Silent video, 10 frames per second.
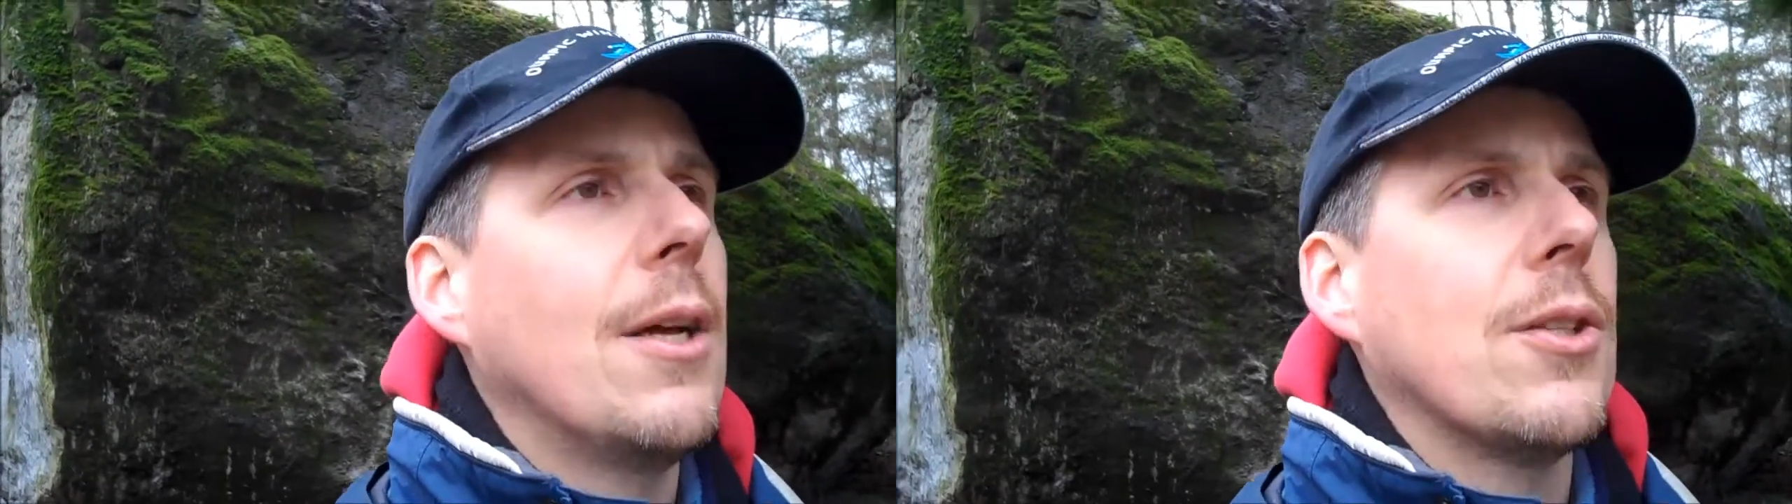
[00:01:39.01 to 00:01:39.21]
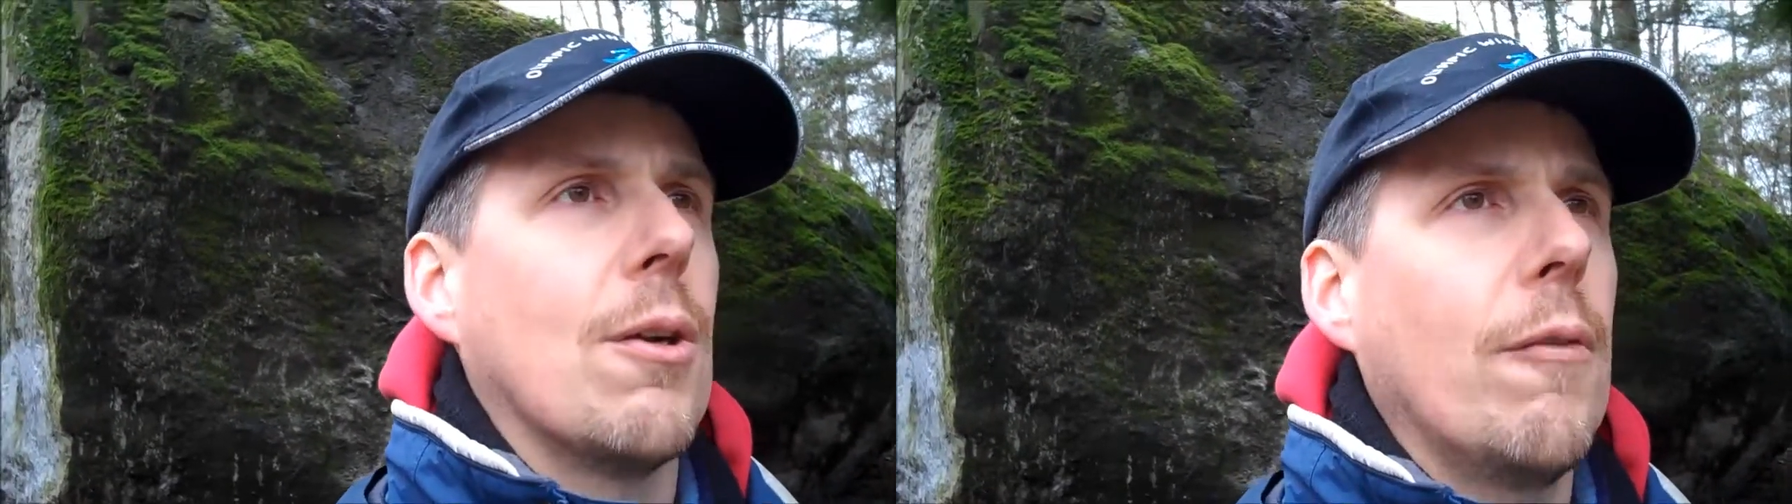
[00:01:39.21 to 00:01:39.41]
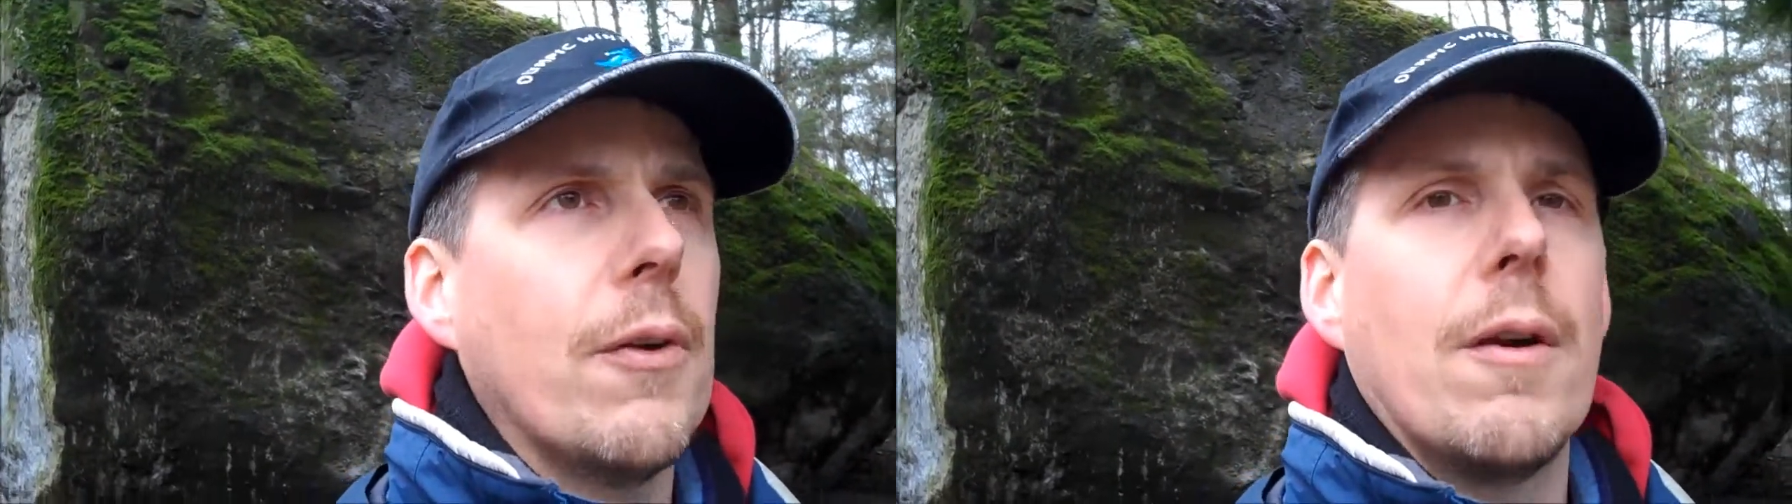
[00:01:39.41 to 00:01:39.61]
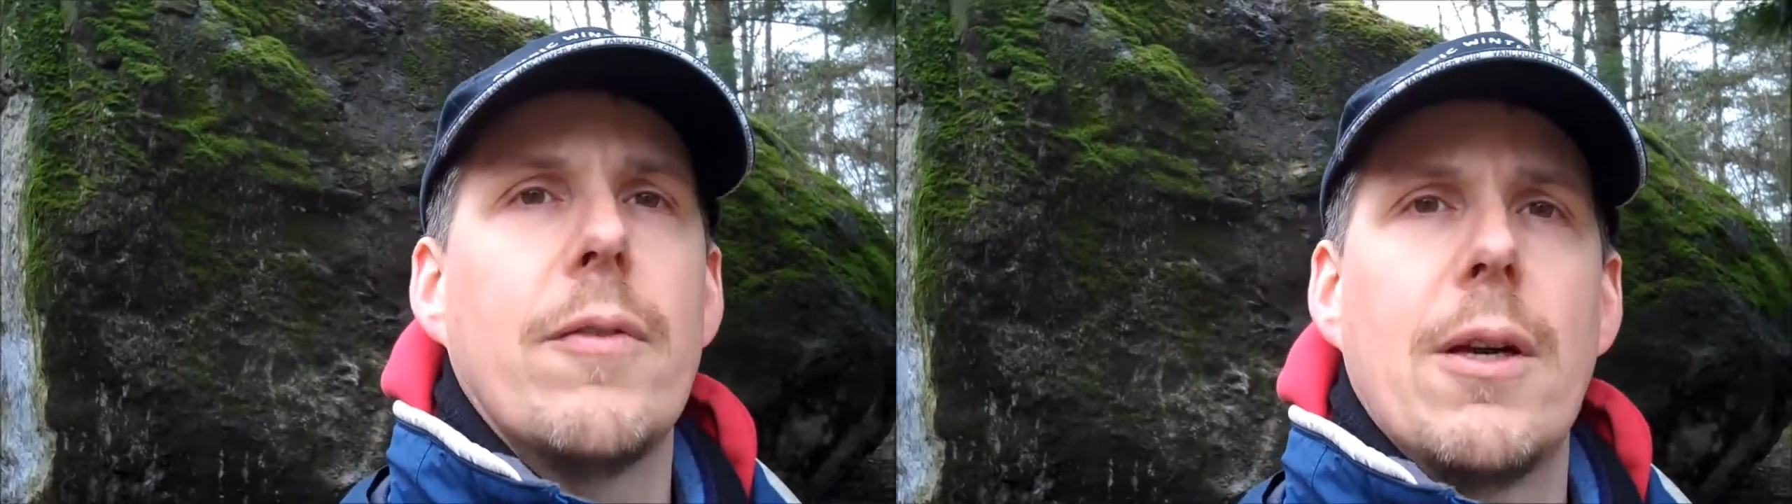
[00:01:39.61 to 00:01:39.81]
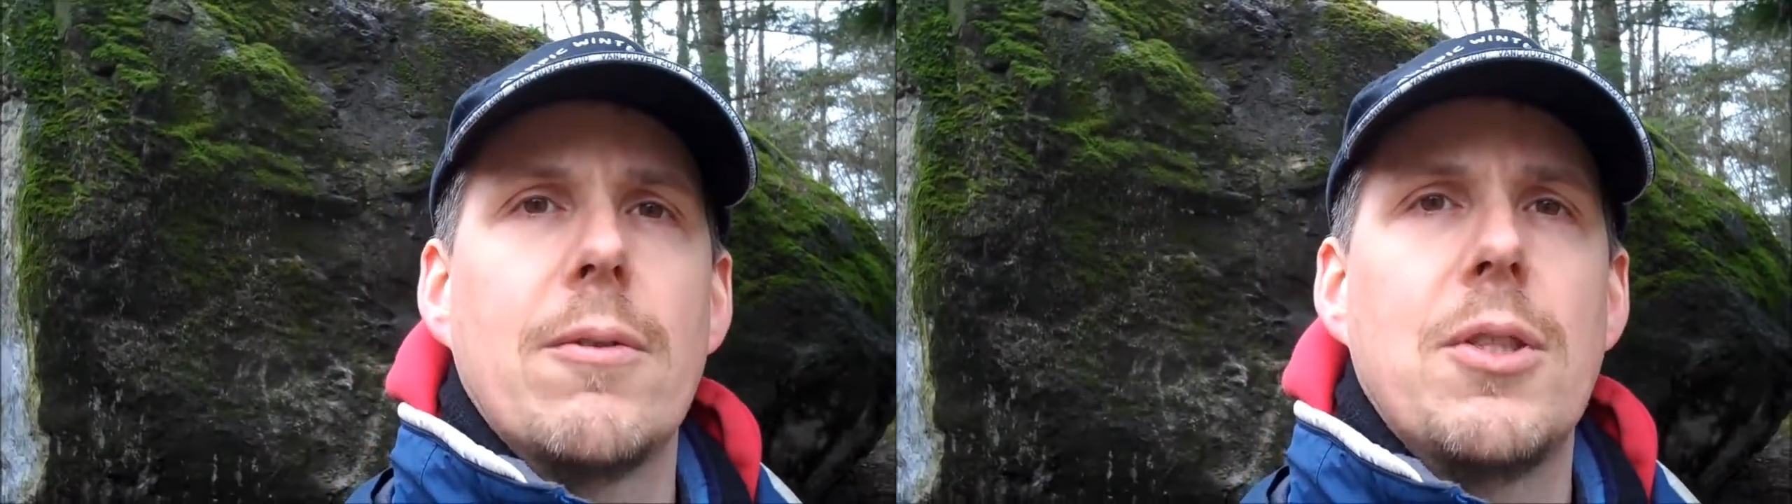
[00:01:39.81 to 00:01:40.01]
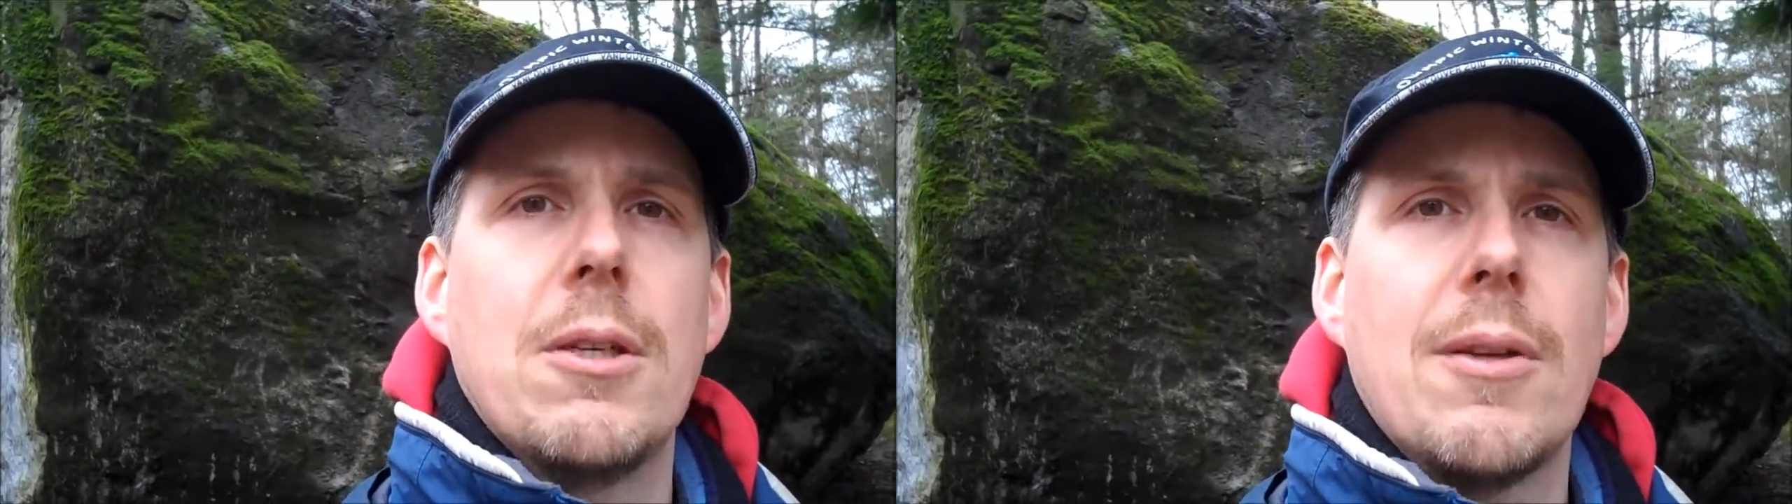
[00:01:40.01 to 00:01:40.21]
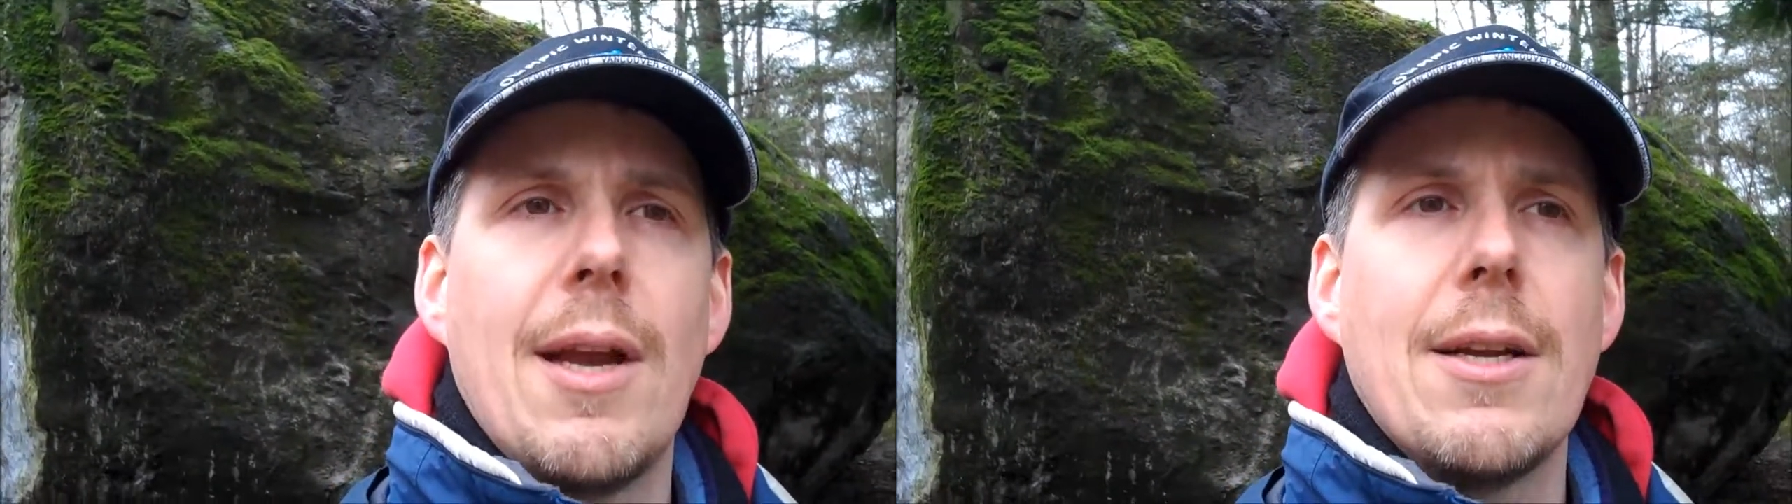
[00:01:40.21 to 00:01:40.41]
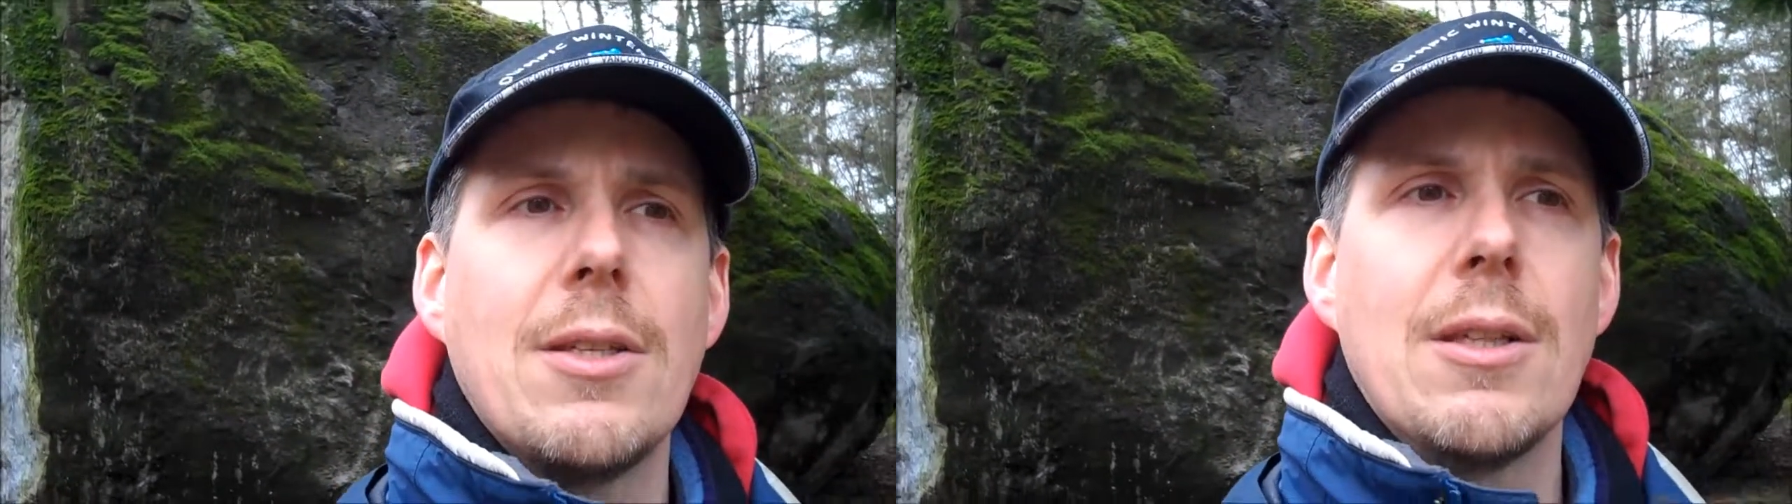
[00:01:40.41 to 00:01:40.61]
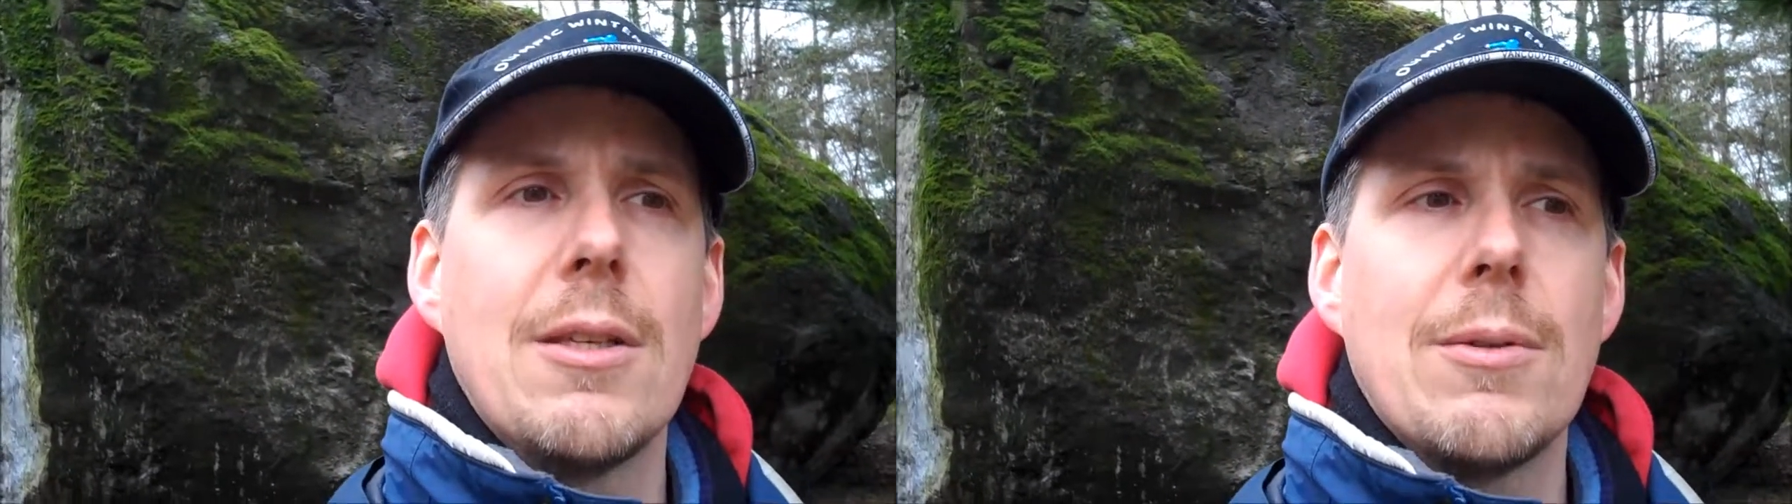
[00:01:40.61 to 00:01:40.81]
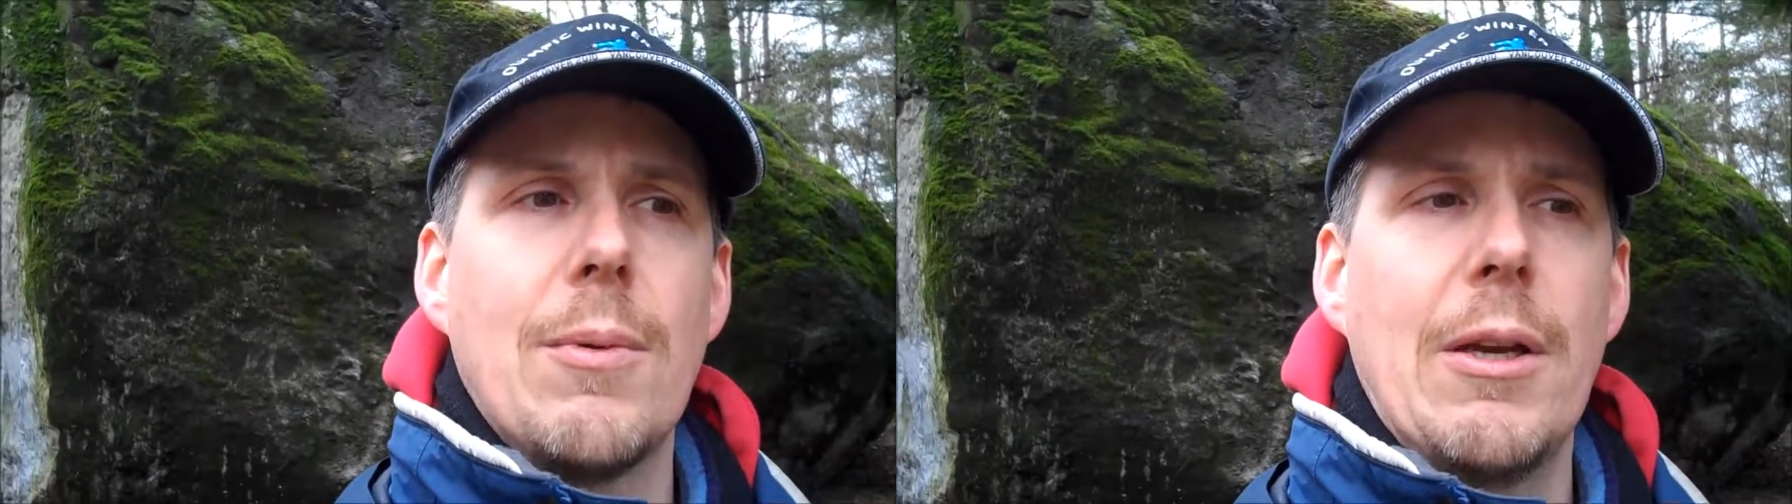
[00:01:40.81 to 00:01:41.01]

So if you're ever out geocaching this way,